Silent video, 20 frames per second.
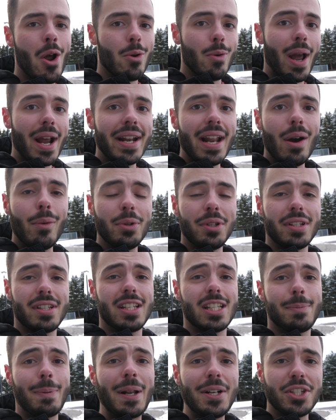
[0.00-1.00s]
Right now with the
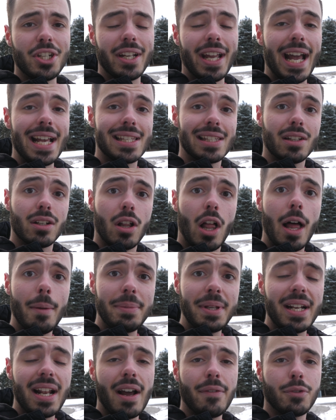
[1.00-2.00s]
suspension, guys, little
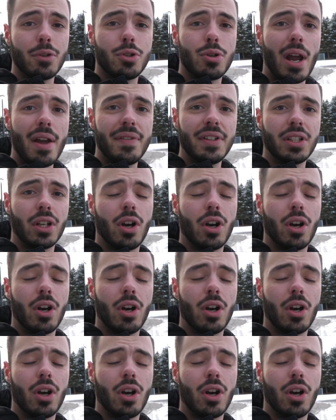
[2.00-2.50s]
update after driving